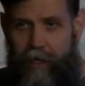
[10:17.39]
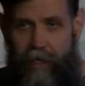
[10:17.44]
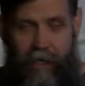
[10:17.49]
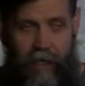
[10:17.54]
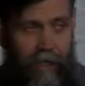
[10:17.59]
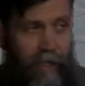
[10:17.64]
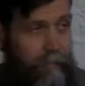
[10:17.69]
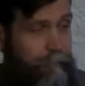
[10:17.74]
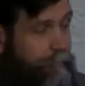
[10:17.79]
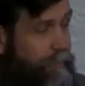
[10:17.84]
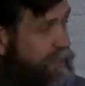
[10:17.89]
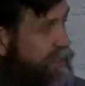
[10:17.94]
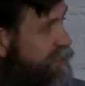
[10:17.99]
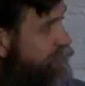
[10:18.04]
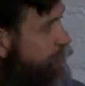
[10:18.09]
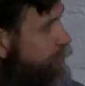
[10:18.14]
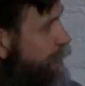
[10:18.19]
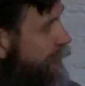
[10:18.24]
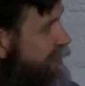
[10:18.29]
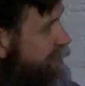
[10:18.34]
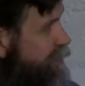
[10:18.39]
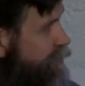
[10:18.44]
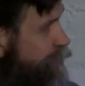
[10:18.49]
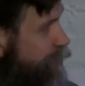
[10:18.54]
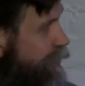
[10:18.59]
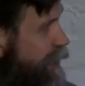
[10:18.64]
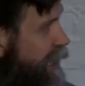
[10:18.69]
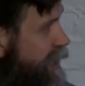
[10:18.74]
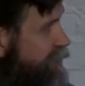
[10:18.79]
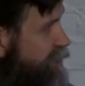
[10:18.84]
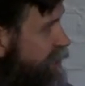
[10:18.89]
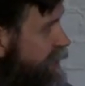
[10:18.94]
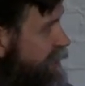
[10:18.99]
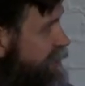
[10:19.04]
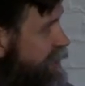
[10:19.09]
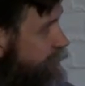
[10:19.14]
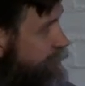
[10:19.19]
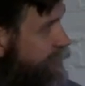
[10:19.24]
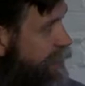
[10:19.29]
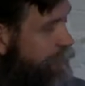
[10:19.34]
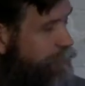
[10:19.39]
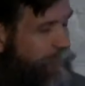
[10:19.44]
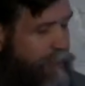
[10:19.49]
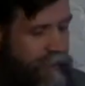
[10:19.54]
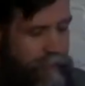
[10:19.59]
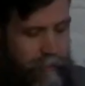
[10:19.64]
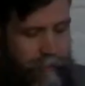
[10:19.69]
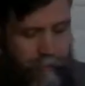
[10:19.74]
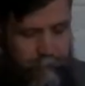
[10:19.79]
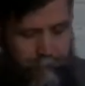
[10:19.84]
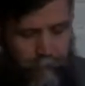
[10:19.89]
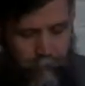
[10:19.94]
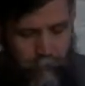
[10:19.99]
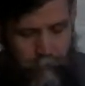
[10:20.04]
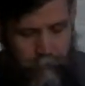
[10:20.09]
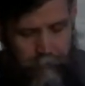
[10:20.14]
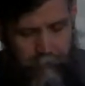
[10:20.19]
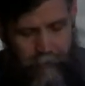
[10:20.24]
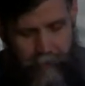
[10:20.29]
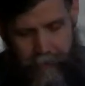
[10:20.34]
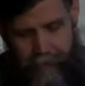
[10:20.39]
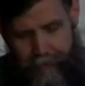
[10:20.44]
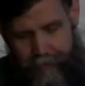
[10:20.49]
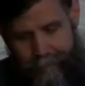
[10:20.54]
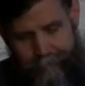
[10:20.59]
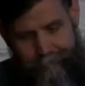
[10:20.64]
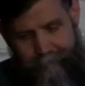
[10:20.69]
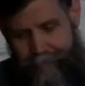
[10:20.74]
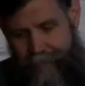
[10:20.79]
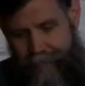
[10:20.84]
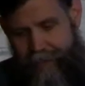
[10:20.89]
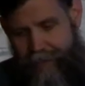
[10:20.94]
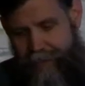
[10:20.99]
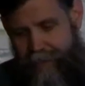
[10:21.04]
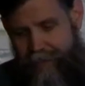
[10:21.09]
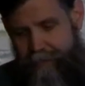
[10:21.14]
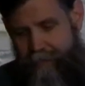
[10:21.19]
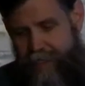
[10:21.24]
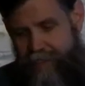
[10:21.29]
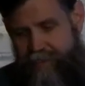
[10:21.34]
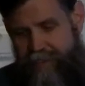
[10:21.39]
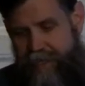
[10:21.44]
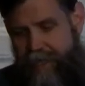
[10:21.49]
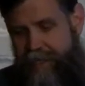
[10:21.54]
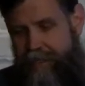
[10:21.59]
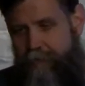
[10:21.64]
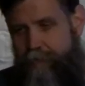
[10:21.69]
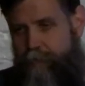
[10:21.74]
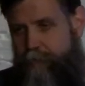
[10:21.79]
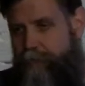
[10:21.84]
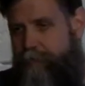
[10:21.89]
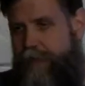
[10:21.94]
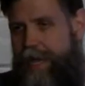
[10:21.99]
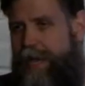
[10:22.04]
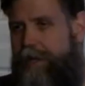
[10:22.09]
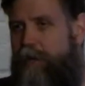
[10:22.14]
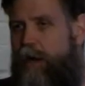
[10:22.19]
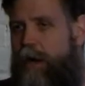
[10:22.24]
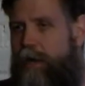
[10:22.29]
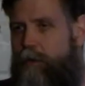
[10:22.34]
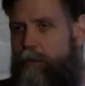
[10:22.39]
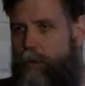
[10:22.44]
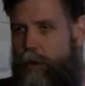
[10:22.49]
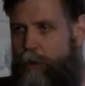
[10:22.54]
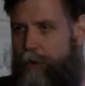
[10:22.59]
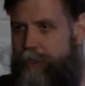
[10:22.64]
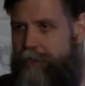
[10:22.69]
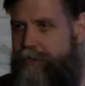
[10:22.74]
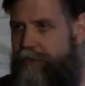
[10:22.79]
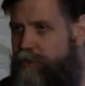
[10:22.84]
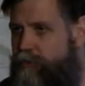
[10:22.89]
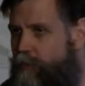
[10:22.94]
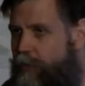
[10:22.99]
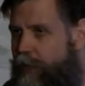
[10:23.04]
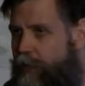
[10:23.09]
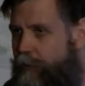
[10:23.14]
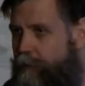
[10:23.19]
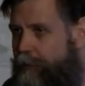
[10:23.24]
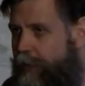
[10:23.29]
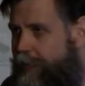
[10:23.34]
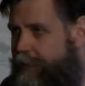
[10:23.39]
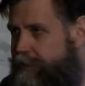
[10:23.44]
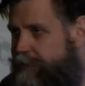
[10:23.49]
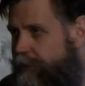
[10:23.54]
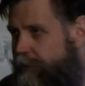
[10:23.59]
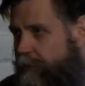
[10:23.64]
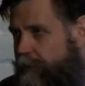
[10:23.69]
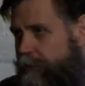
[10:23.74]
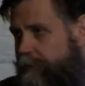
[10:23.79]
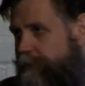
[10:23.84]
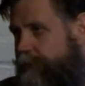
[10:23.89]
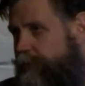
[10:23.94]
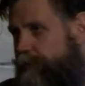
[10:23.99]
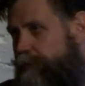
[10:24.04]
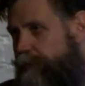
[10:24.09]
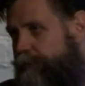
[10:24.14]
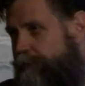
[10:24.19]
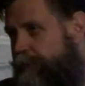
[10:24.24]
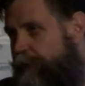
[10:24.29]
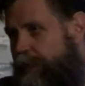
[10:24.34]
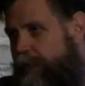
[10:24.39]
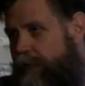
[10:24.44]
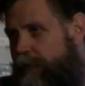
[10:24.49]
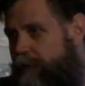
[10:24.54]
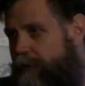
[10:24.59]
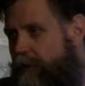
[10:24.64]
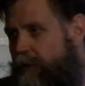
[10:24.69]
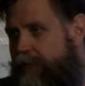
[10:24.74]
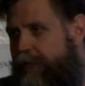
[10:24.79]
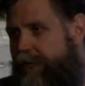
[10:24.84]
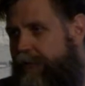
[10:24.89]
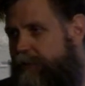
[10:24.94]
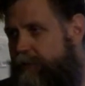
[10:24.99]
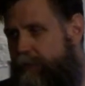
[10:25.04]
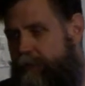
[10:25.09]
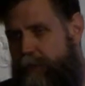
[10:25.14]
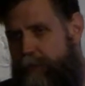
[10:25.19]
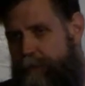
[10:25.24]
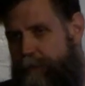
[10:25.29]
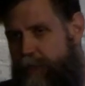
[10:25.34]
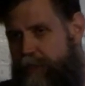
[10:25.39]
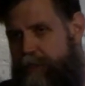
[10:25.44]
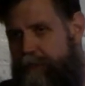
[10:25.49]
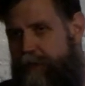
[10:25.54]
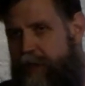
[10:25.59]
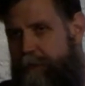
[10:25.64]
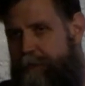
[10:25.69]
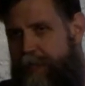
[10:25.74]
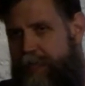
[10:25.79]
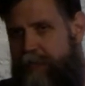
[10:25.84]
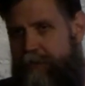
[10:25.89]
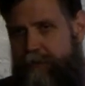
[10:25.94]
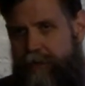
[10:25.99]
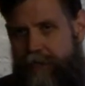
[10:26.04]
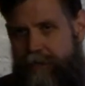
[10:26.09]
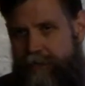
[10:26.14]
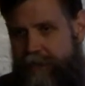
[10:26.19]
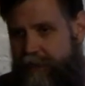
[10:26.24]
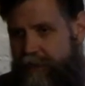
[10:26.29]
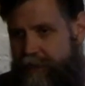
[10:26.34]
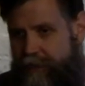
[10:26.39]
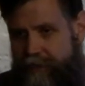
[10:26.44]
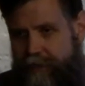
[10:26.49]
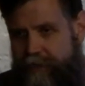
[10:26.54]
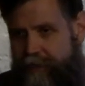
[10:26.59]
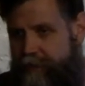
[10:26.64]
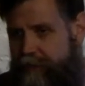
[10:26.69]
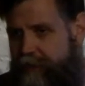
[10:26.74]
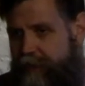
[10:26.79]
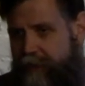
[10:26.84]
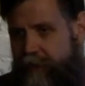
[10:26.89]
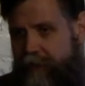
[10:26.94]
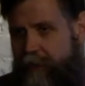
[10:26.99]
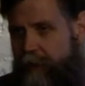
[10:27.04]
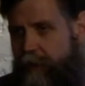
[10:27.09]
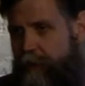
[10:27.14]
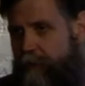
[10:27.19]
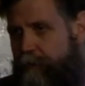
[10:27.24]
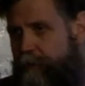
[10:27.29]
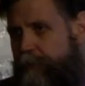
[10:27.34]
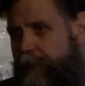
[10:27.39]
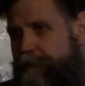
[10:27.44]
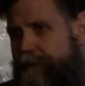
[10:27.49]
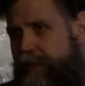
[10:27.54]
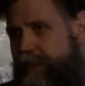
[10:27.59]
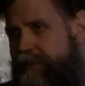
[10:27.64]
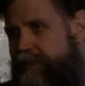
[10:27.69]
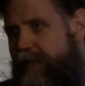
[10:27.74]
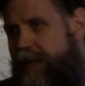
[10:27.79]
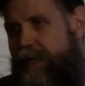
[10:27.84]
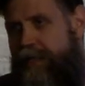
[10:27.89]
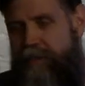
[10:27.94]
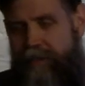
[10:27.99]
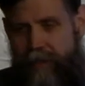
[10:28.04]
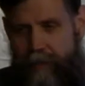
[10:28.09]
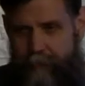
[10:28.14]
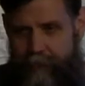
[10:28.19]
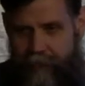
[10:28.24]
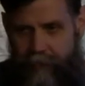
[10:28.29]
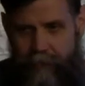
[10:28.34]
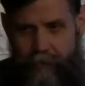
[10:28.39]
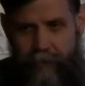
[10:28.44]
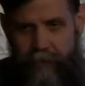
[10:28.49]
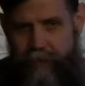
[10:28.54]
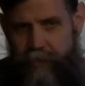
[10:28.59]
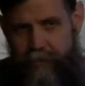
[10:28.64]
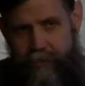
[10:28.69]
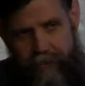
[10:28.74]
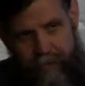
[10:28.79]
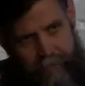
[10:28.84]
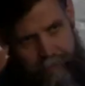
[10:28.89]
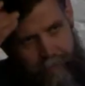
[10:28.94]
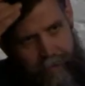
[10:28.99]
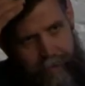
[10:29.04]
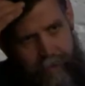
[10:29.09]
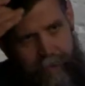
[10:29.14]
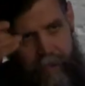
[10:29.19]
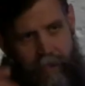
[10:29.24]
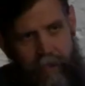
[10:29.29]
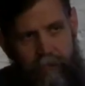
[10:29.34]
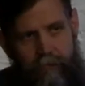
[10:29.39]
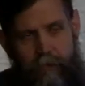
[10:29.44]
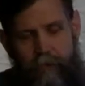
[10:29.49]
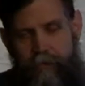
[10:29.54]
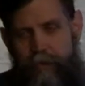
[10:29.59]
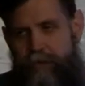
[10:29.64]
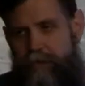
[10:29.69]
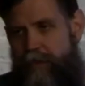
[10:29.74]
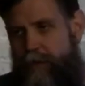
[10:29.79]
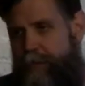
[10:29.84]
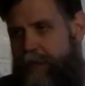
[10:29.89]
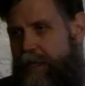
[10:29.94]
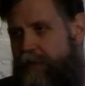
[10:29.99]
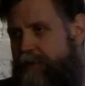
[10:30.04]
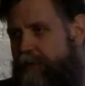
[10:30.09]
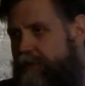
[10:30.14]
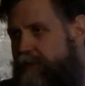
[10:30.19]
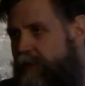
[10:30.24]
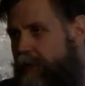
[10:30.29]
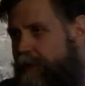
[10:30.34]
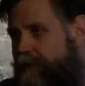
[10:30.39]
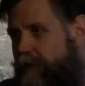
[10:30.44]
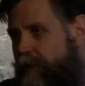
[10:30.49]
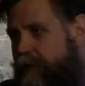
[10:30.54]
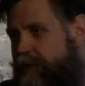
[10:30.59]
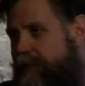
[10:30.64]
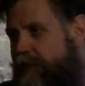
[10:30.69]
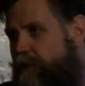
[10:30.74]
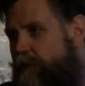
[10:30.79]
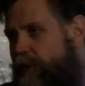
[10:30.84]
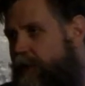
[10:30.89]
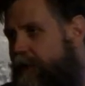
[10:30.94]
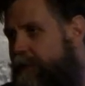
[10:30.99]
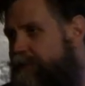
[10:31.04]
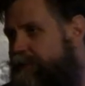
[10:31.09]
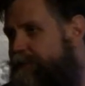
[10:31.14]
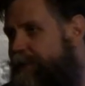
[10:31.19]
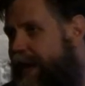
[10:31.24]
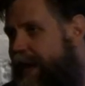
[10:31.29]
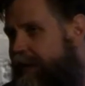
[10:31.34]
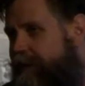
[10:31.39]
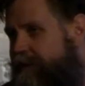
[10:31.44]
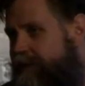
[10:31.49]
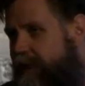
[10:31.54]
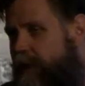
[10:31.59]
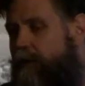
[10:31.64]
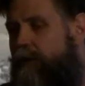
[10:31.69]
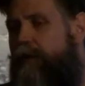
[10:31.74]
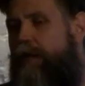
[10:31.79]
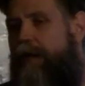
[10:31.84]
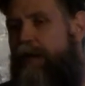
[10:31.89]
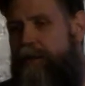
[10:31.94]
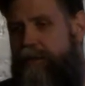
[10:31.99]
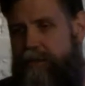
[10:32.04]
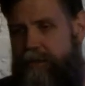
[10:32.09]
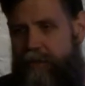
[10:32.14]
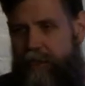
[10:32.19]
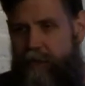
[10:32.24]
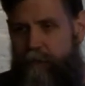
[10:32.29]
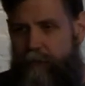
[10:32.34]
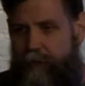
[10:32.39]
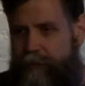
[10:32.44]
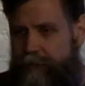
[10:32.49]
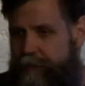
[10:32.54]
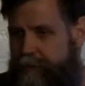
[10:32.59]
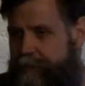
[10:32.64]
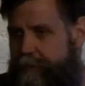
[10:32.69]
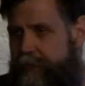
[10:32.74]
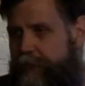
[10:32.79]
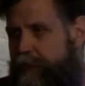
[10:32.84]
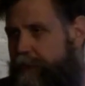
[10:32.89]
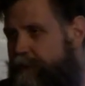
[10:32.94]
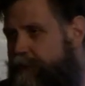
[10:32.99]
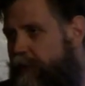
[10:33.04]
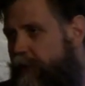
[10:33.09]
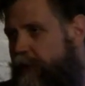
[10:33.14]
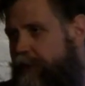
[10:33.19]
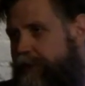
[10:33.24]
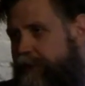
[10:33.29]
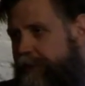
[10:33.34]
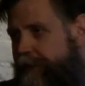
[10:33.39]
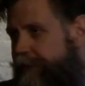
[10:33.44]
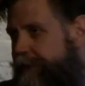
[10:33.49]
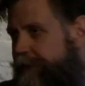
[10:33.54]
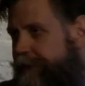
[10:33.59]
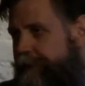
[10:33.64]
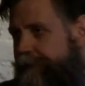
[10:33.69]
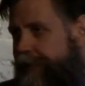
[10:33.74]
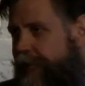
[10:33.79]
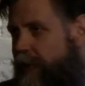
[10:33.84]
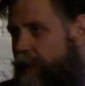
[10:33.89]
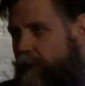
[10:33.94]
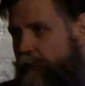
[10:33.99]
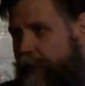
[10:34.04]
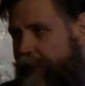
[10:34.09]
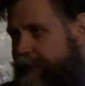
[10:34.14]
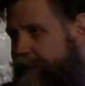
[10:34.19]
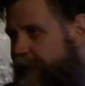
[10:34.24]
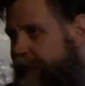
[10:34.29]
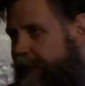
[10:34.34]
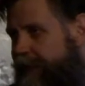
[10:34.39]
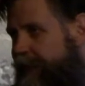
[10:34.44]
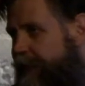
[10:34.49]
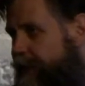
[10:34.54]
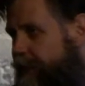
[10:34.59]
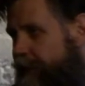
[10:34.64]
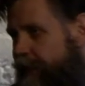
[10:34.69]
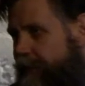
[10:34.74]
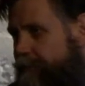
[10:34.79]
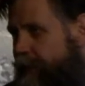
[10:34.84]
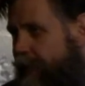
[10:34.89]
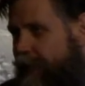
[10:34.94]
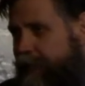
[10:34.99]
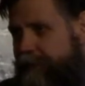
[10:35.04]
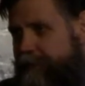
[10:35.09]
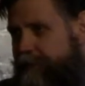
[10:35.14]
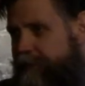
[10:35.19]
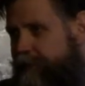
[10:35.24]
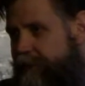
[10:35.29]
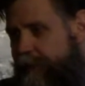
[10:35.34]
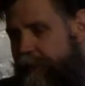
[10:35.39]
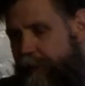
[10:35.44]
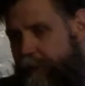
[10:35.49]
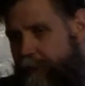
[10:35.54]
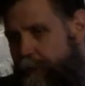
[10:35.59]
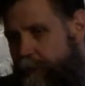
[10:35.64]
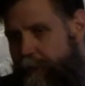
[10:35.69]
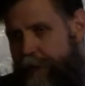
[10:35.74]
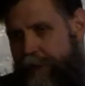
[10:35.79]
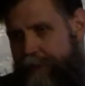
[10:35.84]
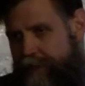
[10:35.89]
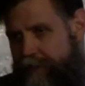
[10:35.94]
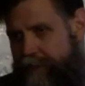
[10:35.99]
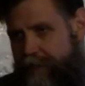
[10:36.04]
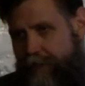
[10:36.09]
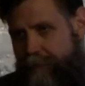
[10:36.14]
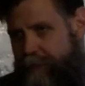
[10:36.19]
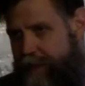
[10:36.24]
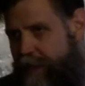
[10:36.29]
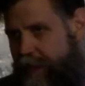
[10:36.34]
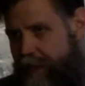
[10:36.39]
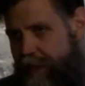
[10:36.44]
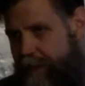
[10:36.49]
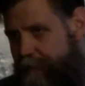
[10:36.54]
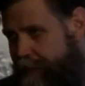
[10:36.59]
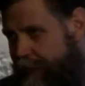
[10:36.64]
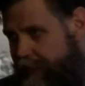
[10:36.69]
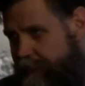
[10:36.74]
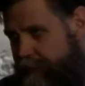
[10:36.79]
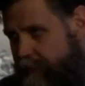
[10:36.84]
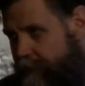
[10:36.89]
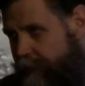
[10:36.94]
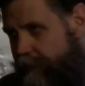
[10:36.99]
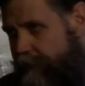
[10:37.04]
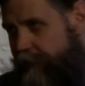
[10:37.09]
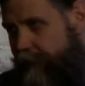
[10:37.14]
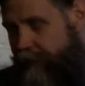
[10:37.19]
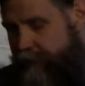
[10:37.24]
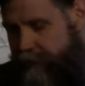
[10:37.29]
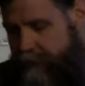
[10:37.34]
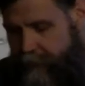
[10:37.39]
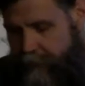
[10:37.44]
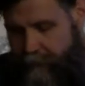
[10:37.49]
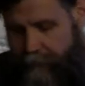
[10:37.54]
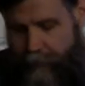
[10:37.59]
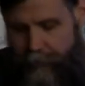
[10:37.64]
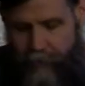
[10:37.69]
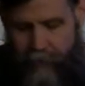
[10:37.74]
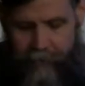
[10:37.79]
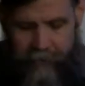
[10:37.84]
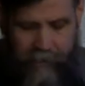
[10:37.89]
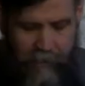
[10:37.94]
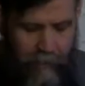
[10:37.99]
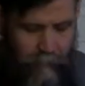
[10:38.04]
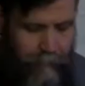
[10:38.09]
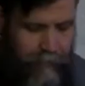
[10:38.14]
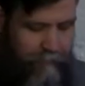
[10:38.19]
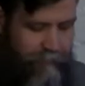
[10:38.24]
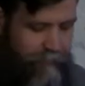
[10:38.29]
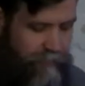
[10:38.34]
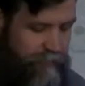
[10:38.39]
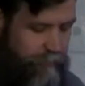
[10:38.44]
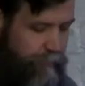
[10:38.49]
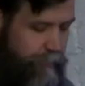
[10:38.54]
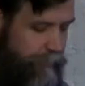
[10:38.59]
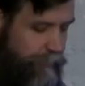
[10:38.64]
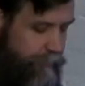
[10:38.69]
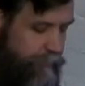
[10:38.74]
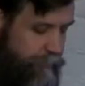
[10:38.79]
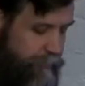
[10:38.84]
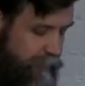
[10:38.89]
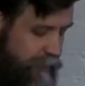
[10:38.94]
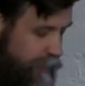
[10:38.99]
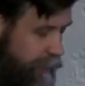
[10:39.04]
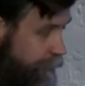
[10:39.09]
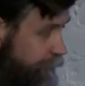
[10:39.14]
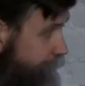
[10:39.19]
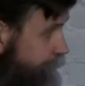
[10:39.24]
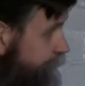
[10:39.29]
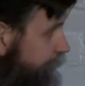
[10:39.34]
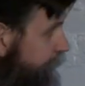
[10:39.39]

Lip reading: But this repository actually ends up being pretty good for investigative ad hoc queries as well, right? So if you're looking into a bunch of IP addresses, investigating something, you can just throw those up against the server and see what comes back and say, oh yeah, this thing was talking to Cowrie and Diana honeypots around the same time, that sort of thing. So it can help give you some clues there.